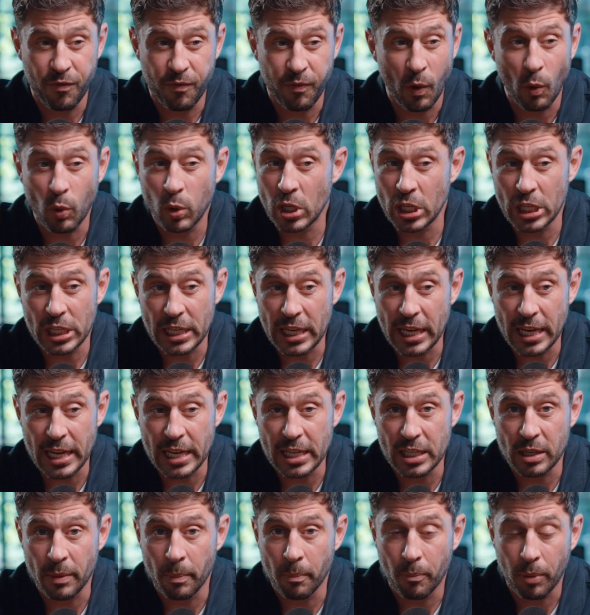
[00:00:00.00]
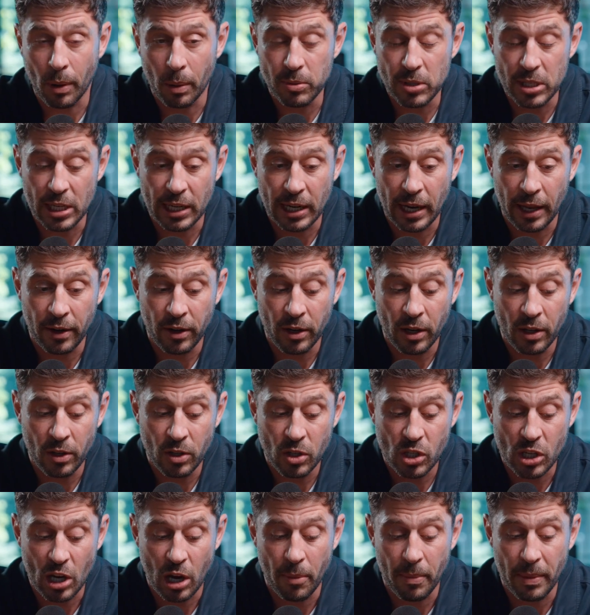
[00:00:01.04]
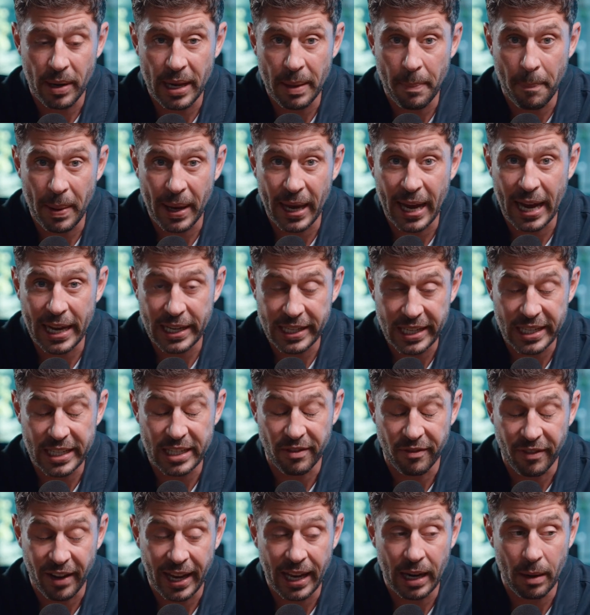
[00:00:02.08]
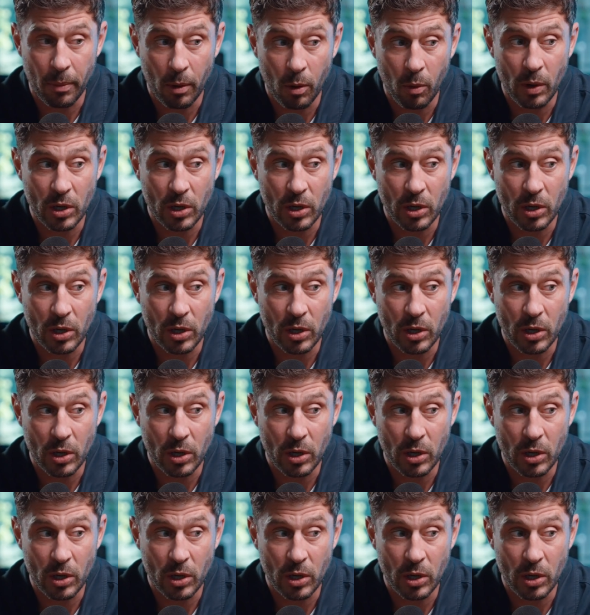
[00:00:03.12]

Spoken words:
40 years in property in London, so many big assets available,